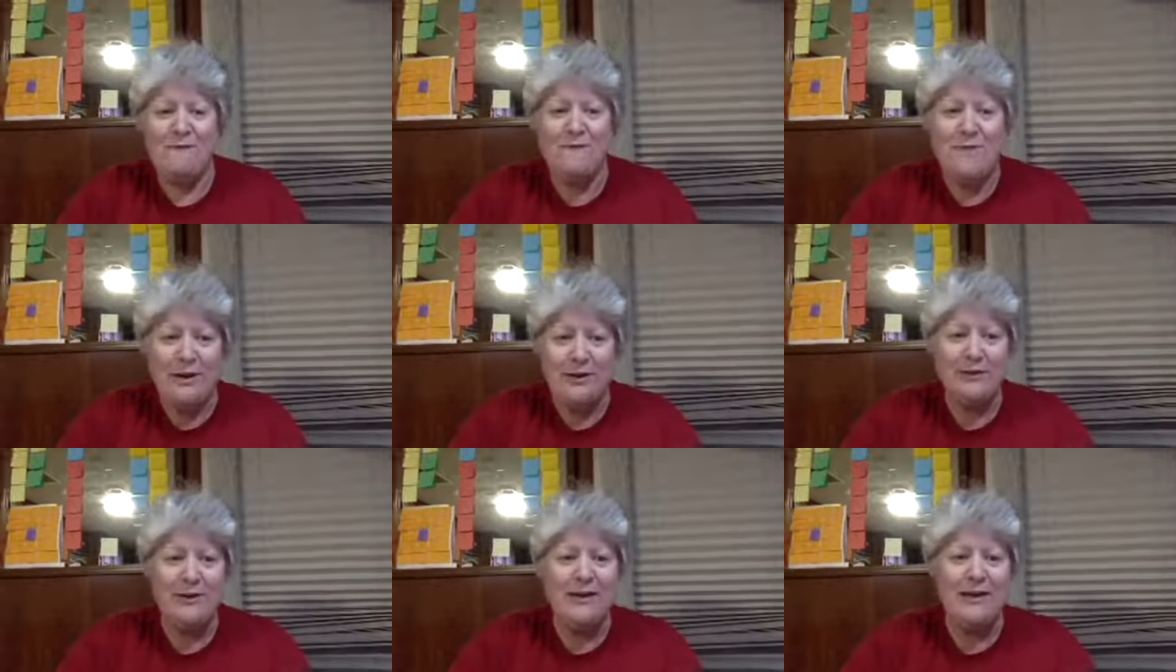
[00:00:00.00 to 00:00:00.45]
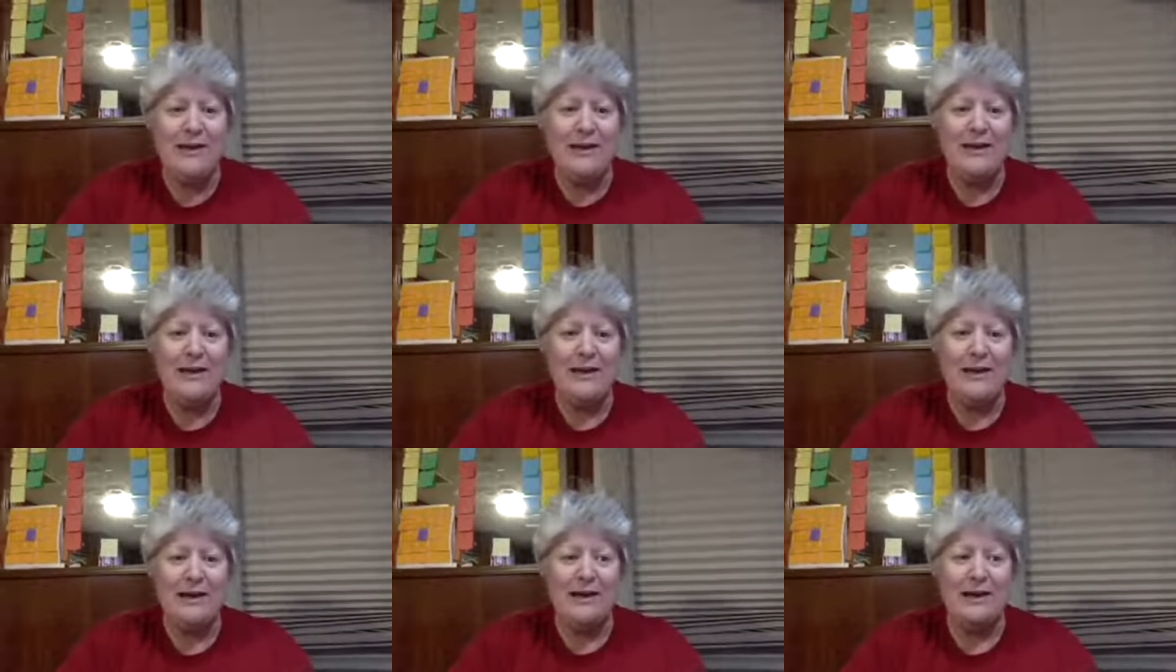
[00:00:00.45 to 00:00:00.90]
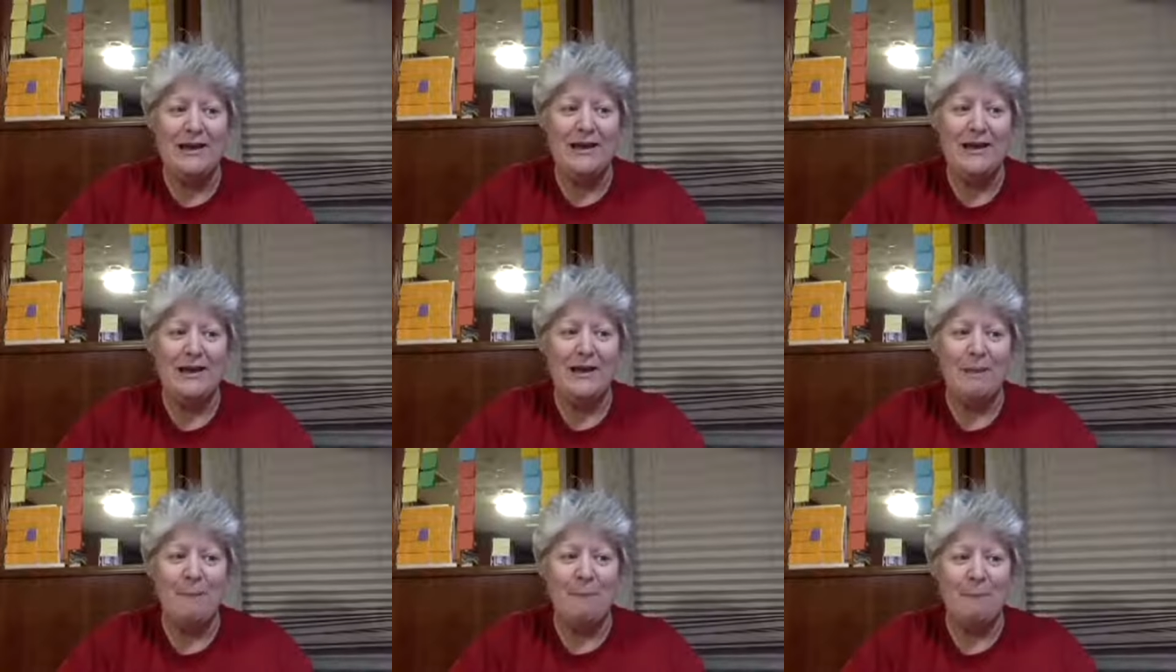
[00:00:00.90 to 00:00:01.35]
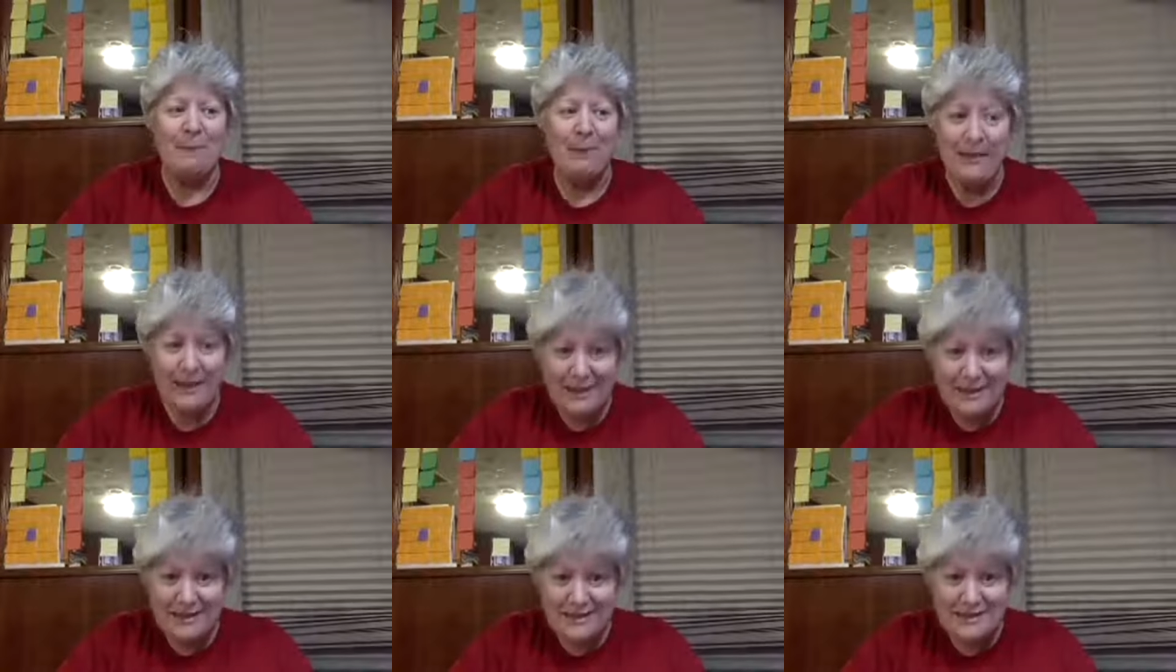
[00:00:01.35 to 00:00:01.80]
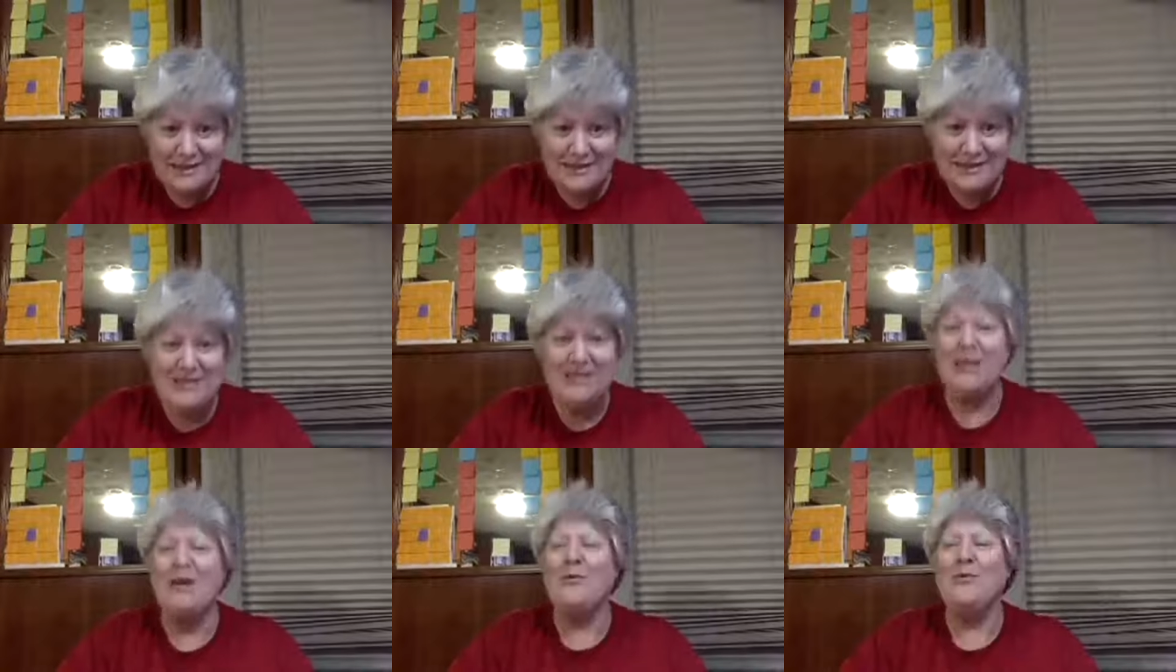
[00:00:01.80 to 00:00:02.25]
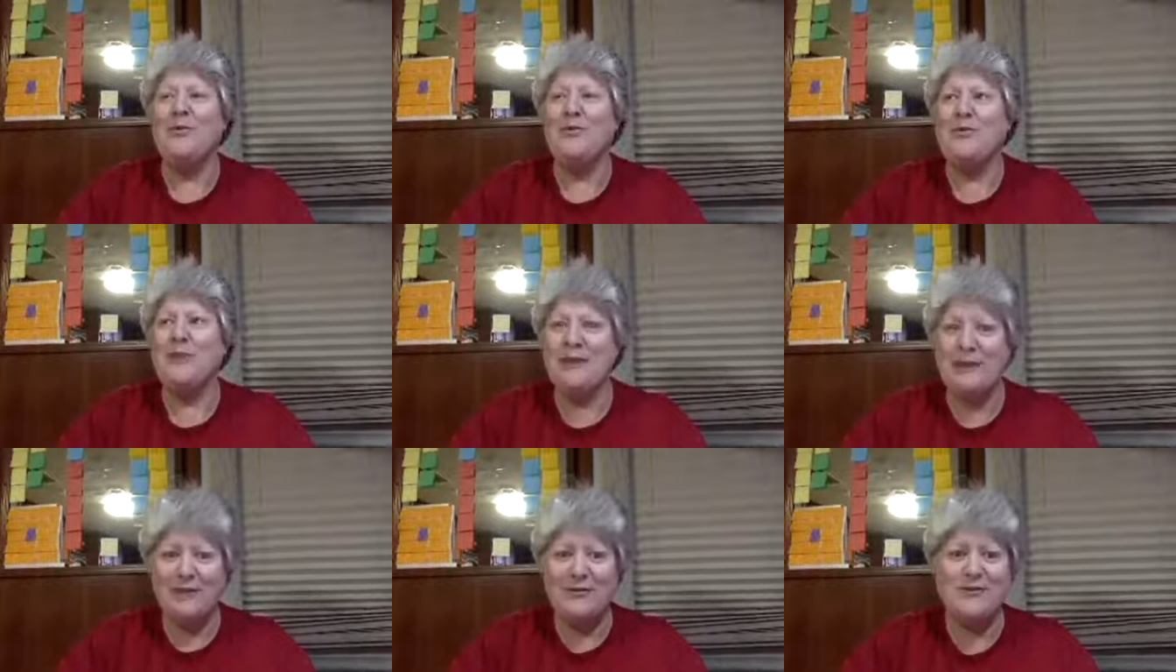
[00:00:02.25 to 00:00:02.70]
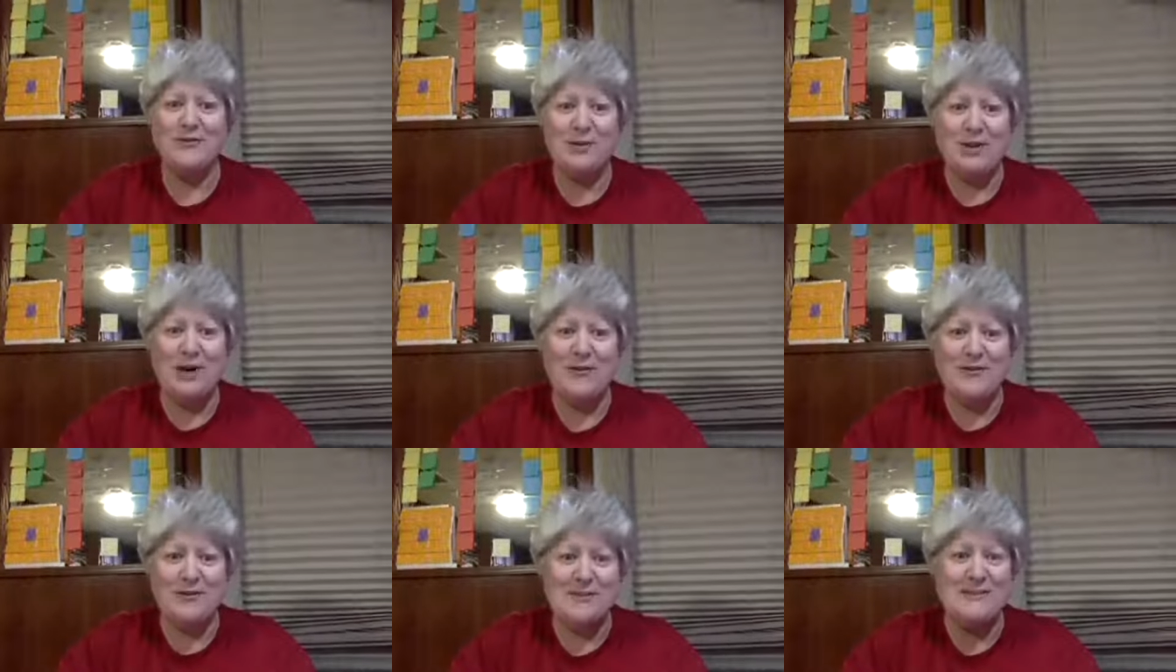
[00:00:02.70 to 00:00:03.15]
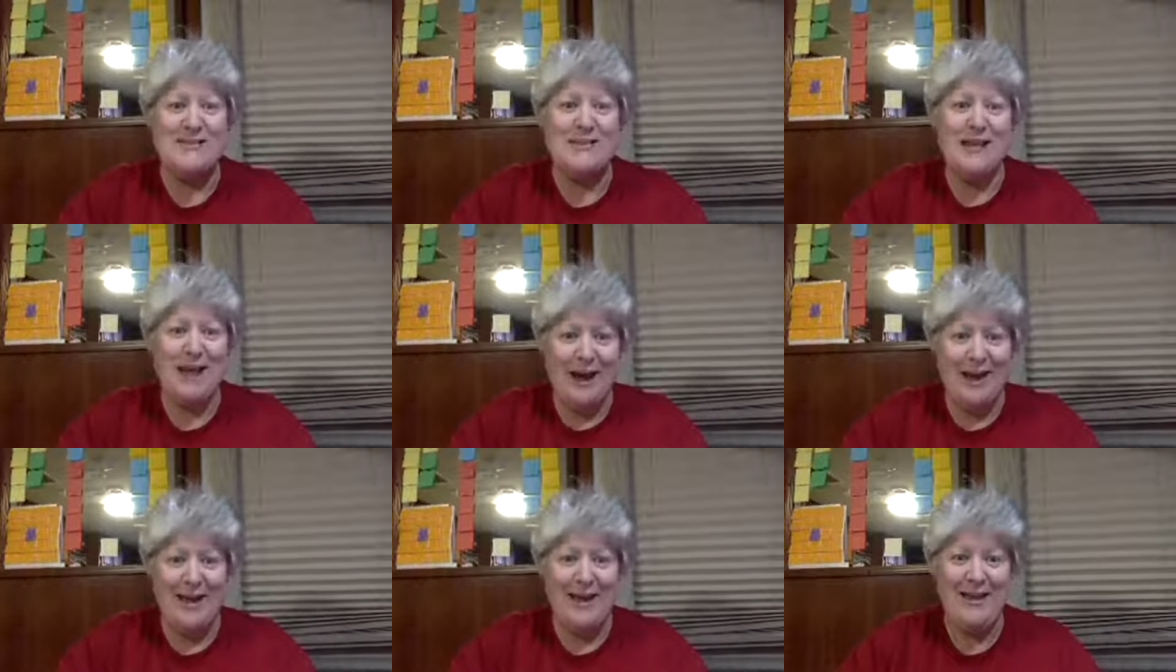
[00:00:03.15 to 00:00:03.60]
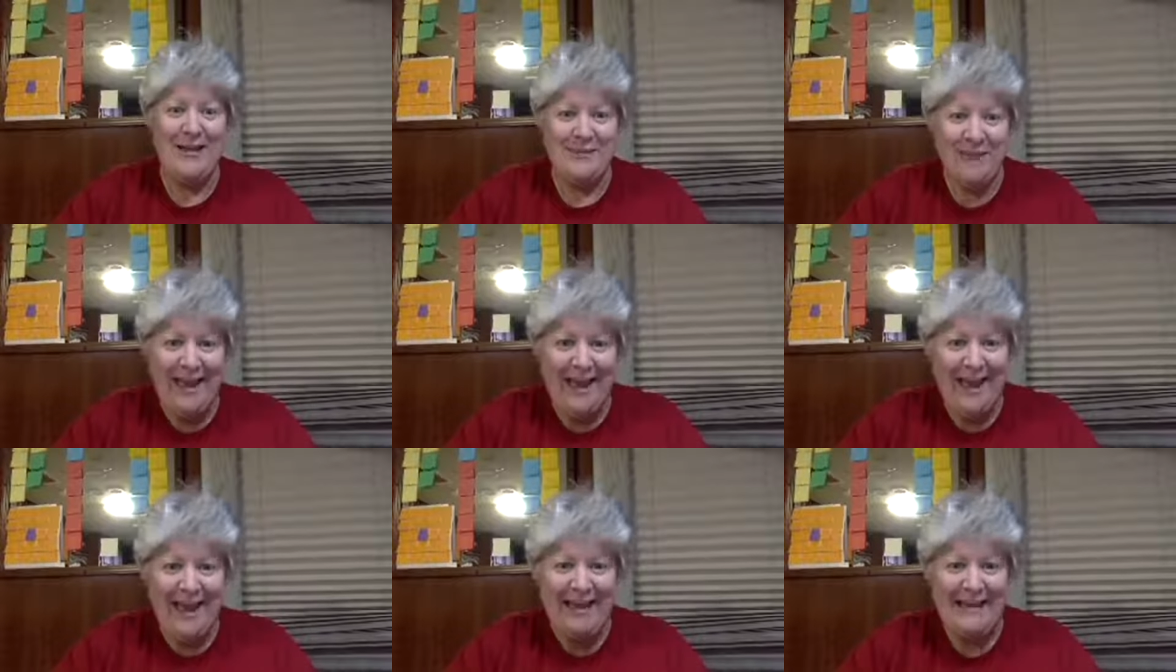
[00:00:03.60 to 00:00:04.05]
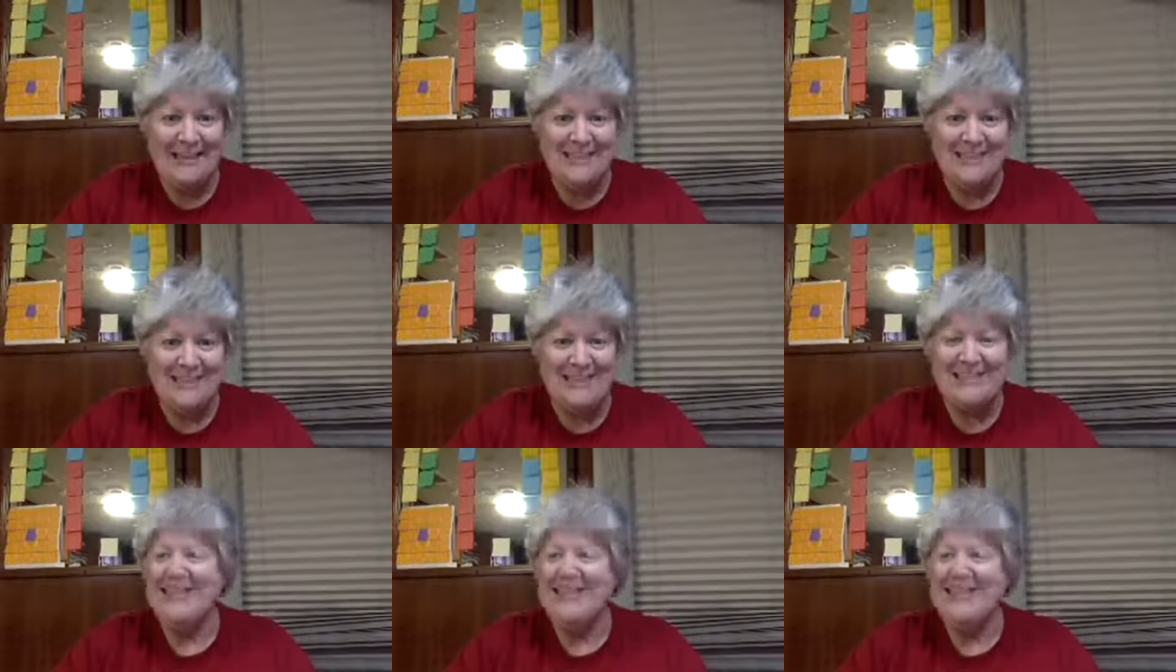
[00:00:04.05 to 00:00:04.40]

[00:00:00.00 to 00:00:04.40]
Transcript: very blessed with the Lyft drivers that I have had.